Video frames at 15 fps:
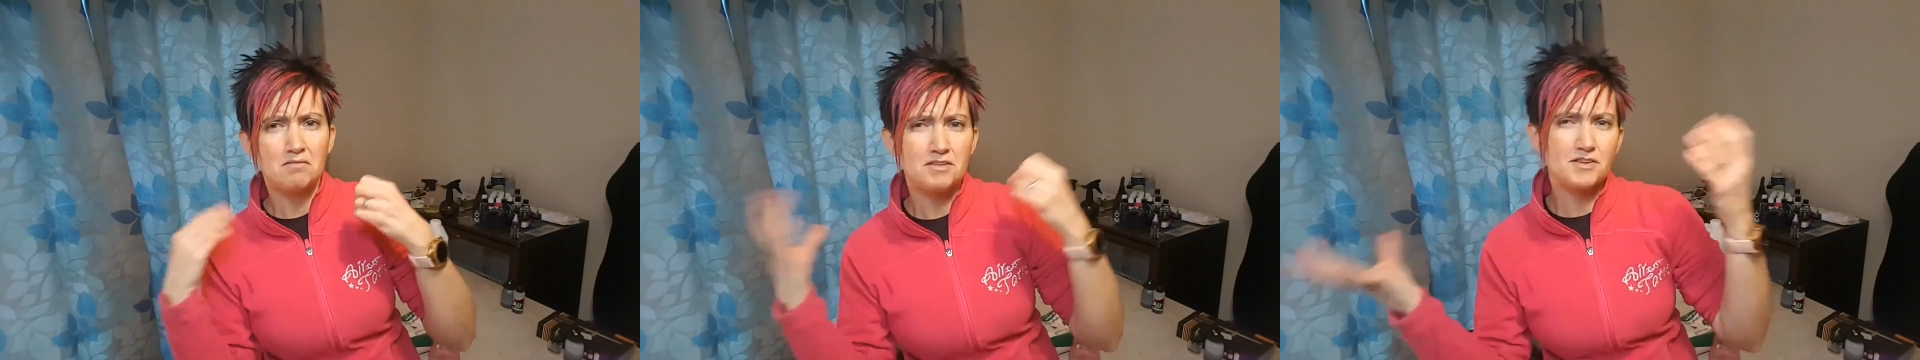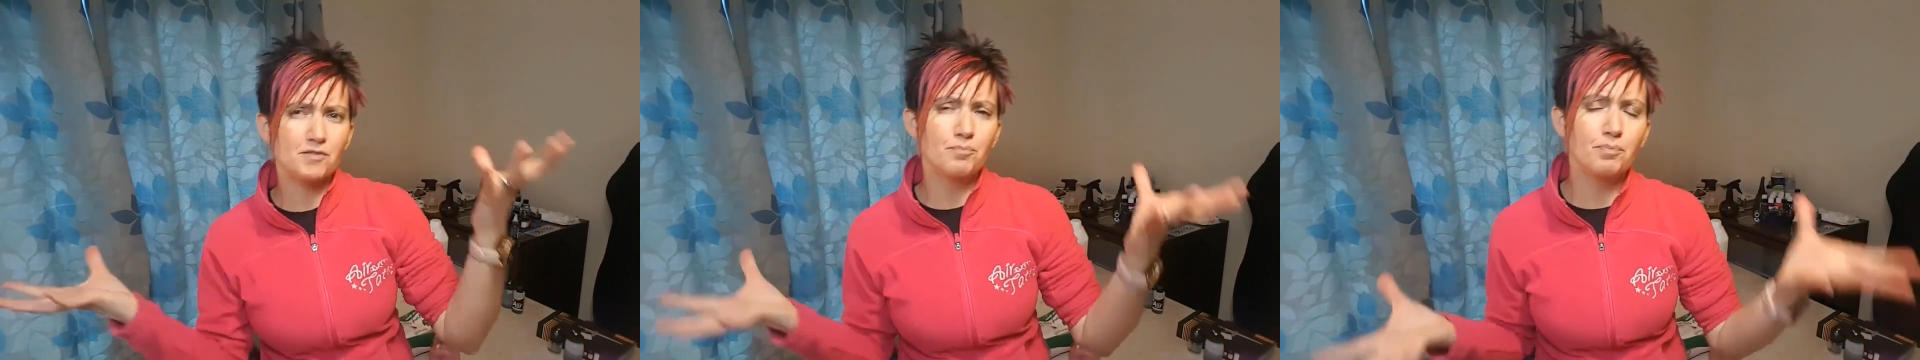
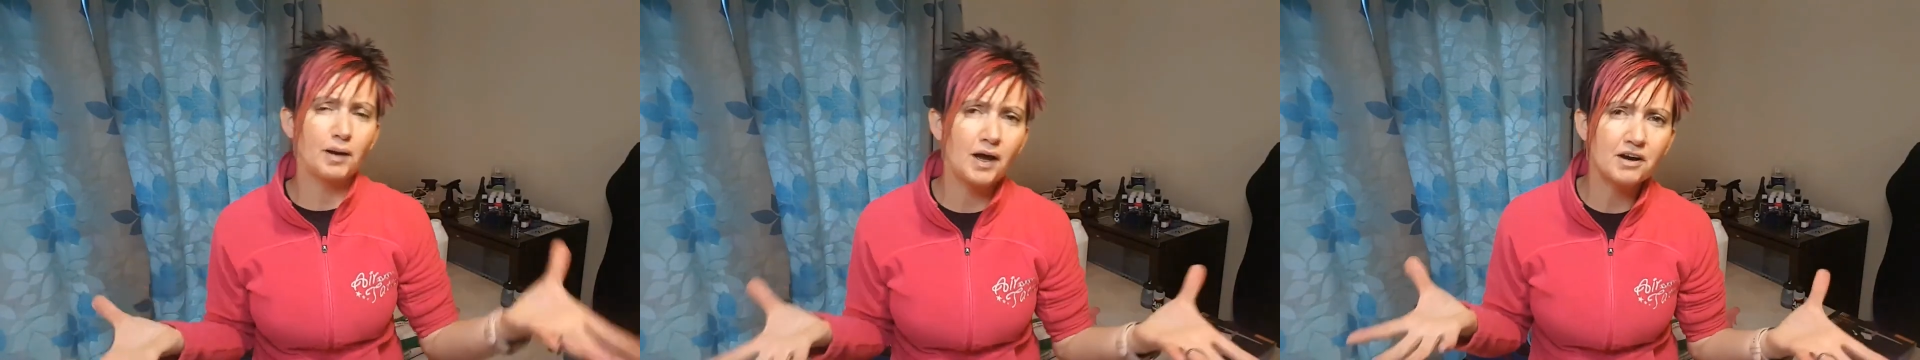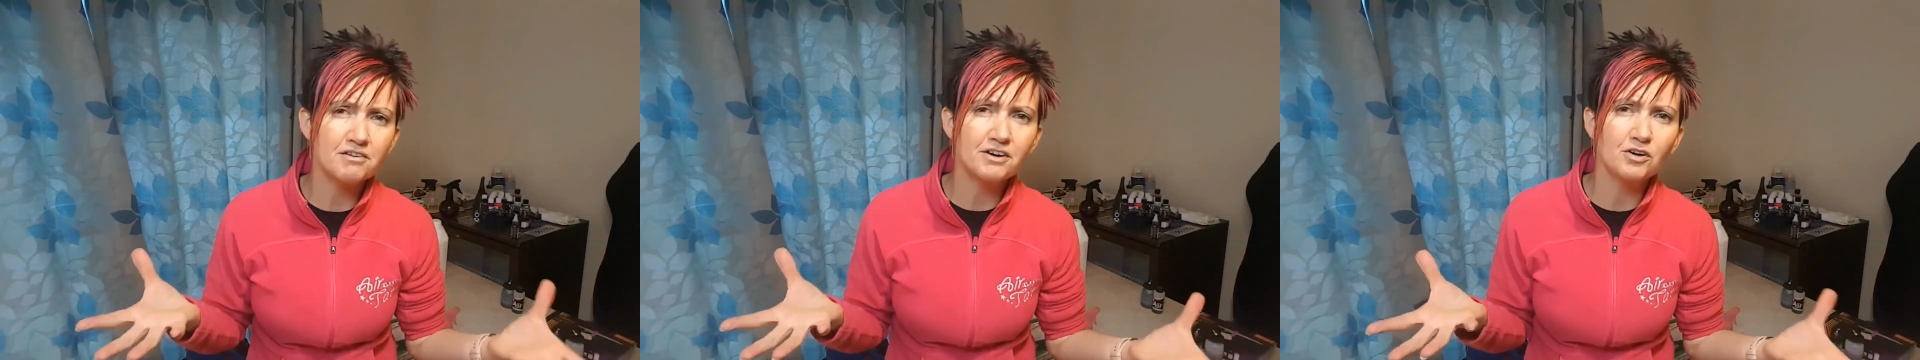
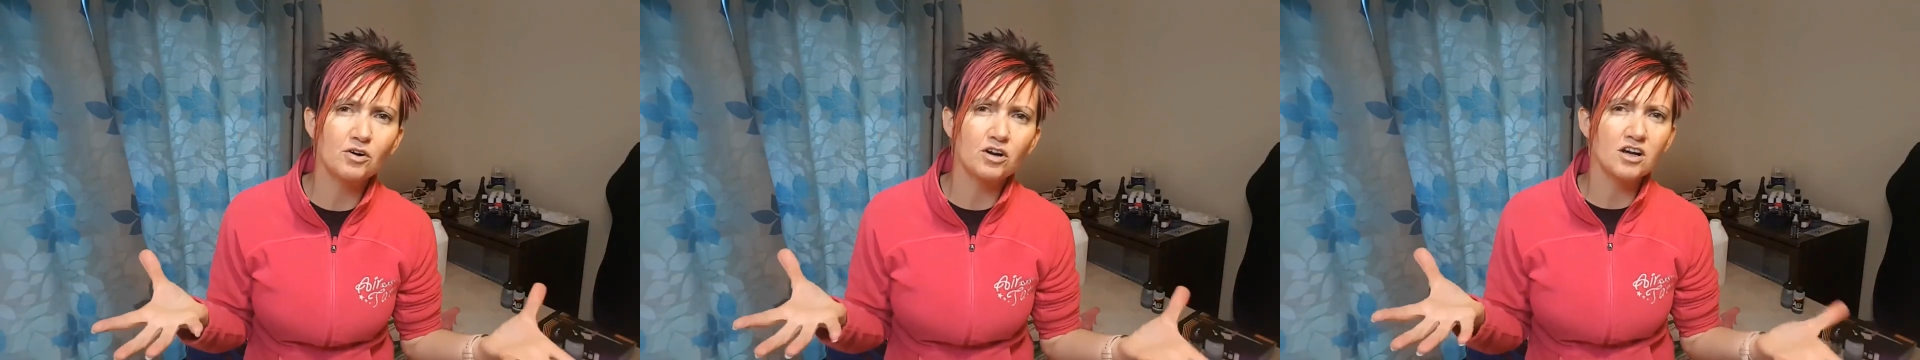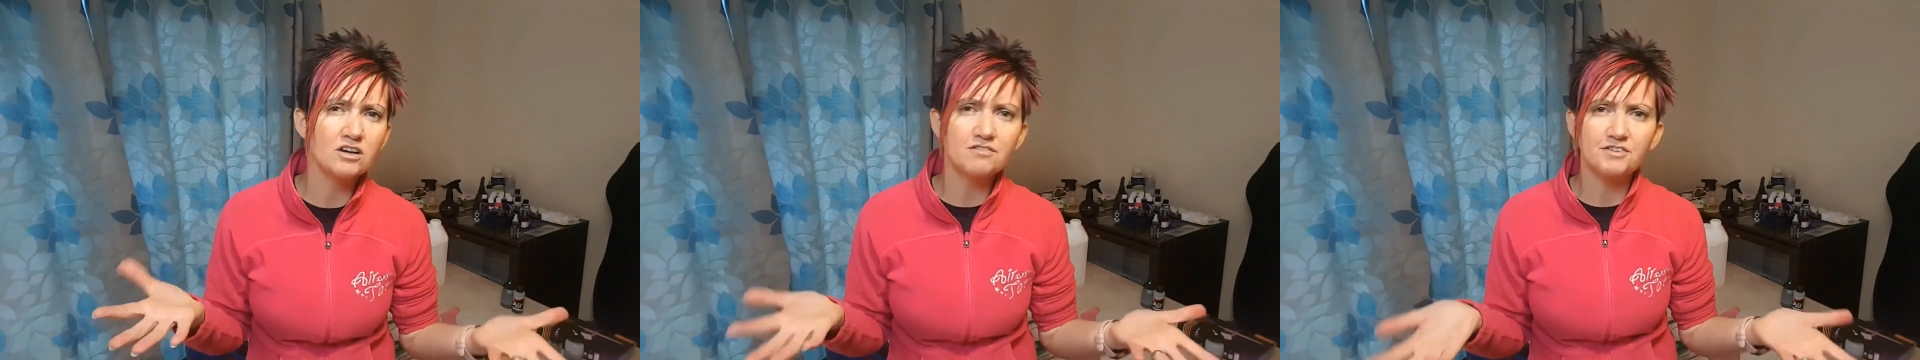spluttering
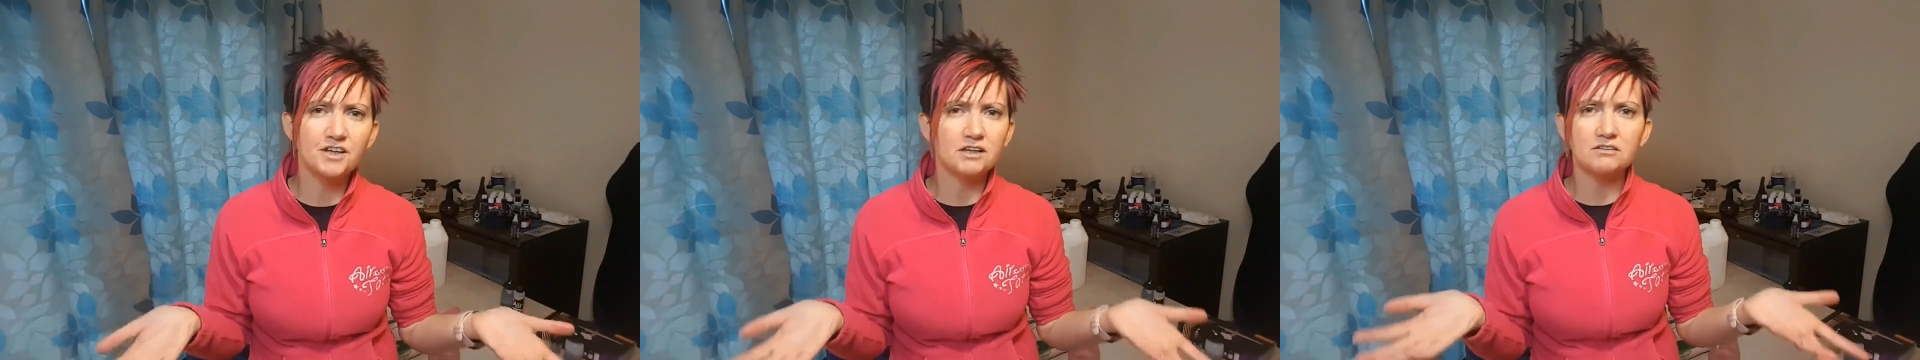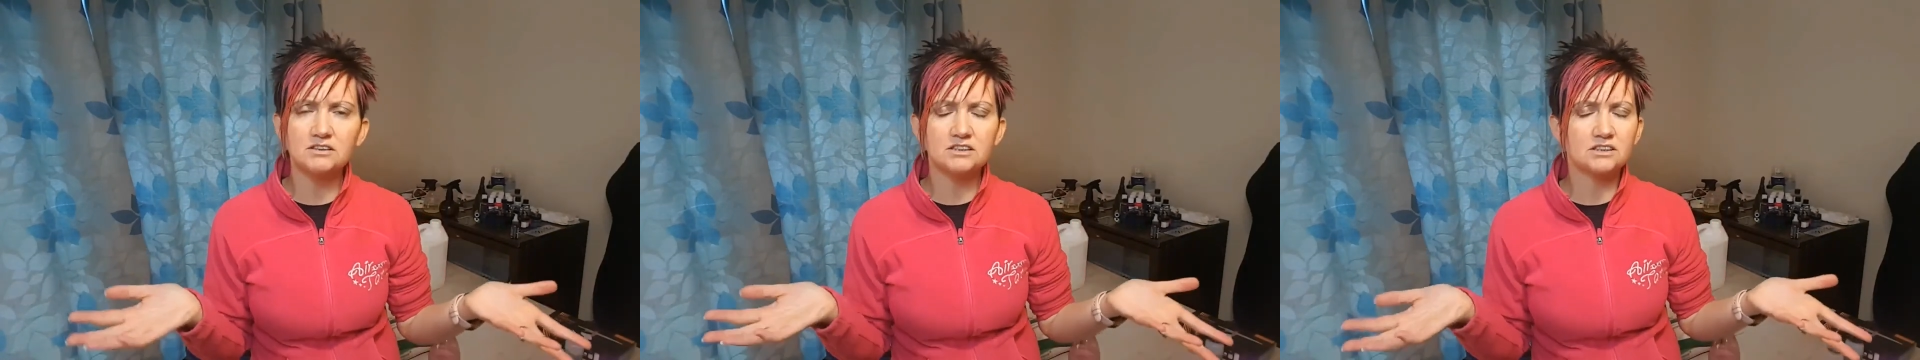all over
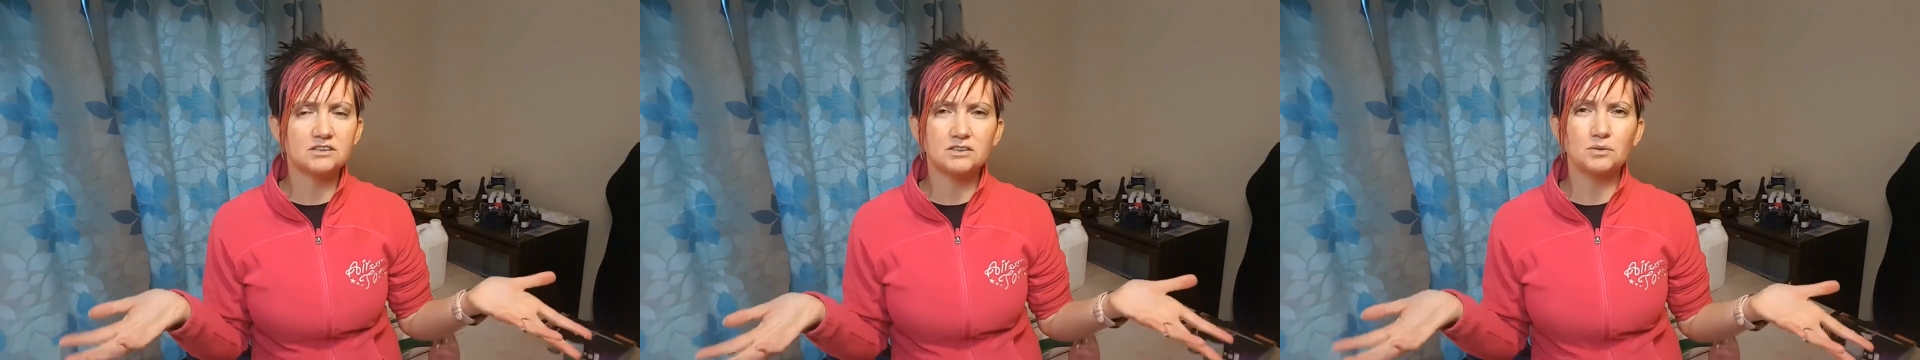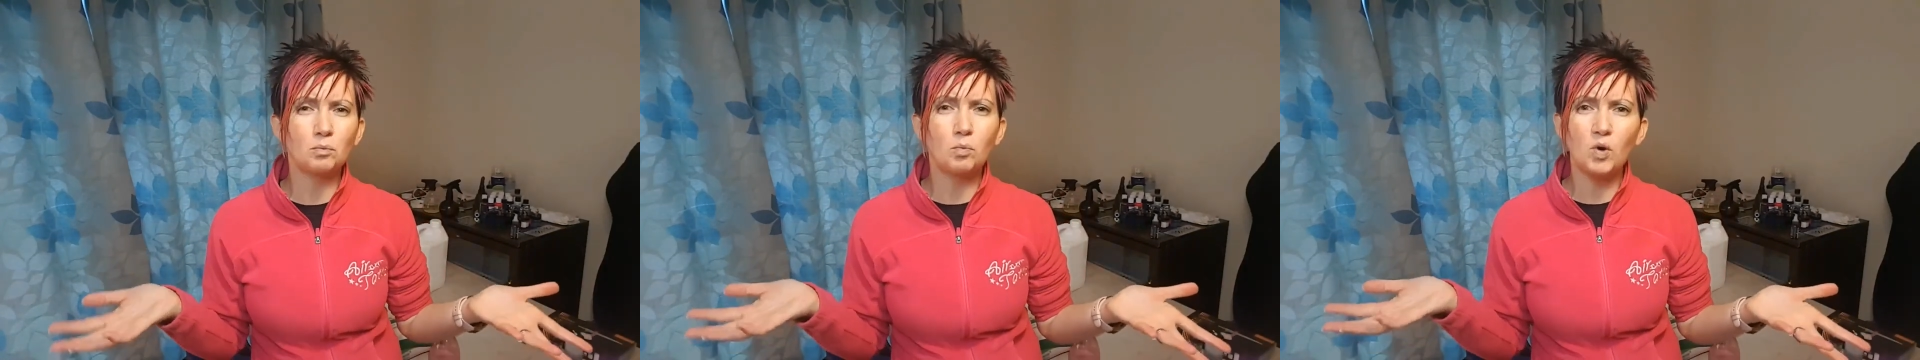you, it's
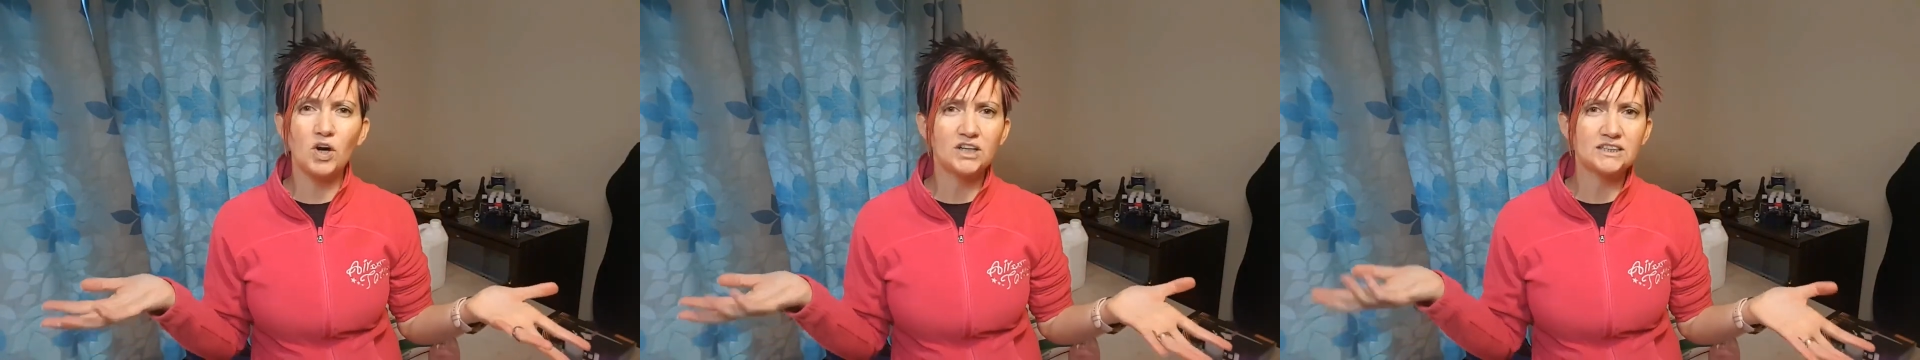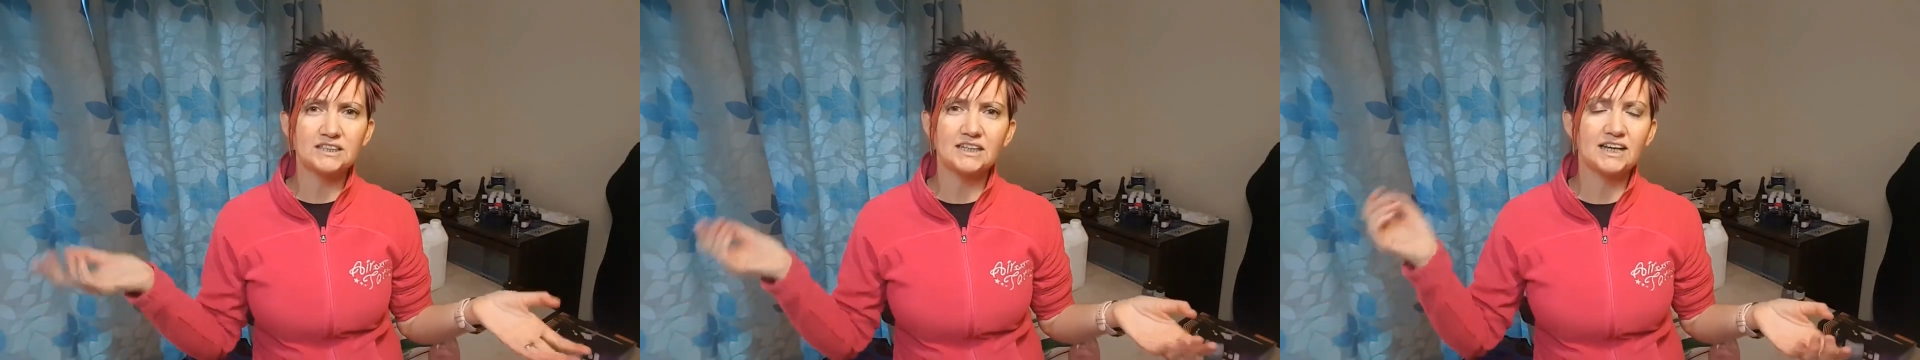just the
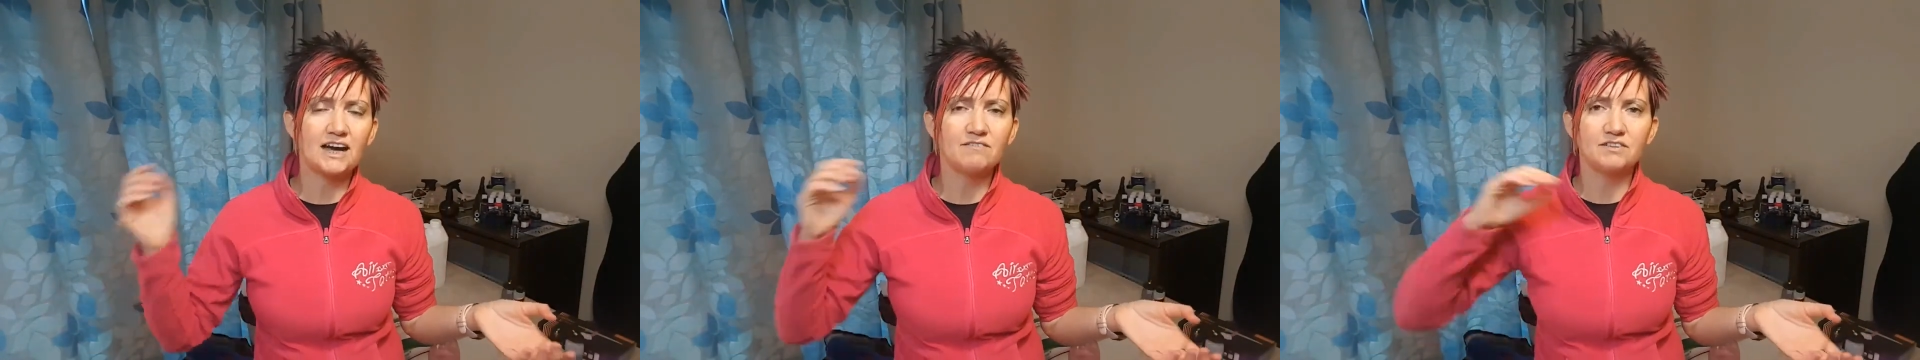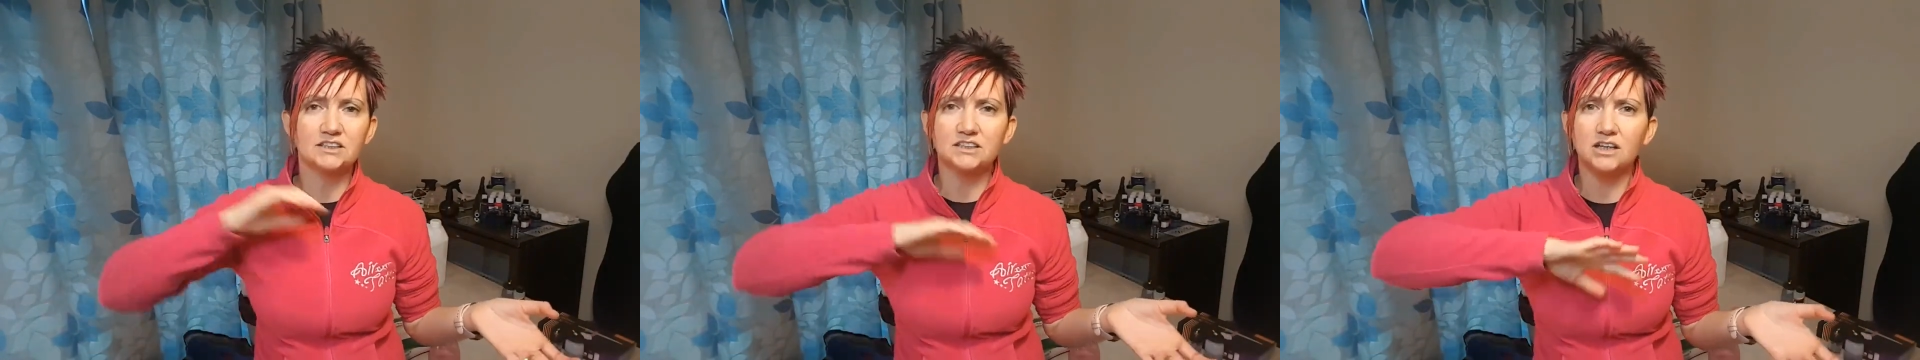worst thing
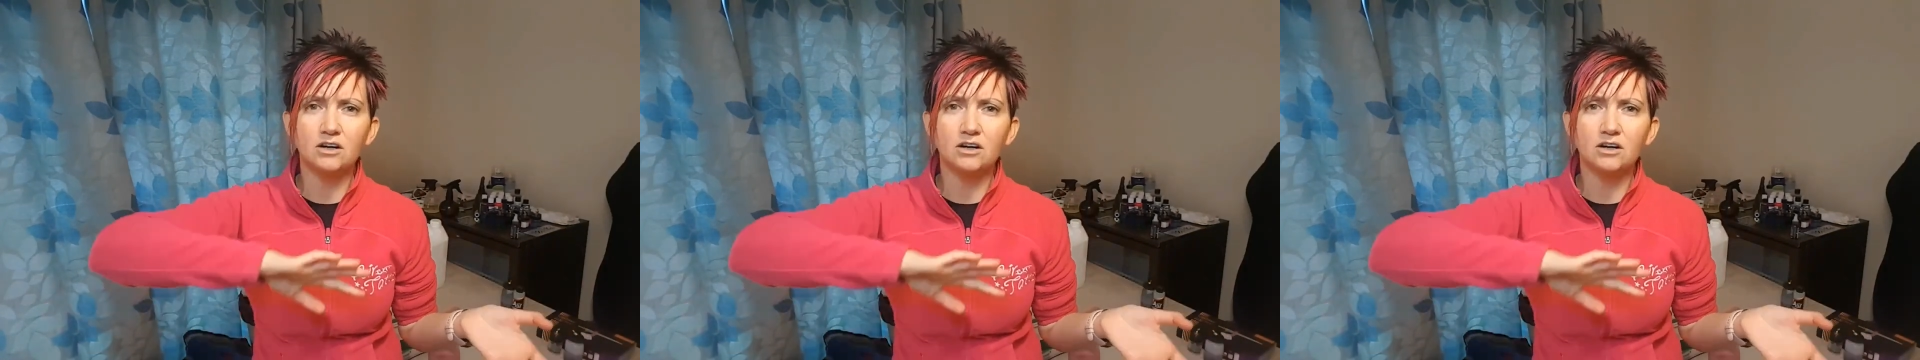ever.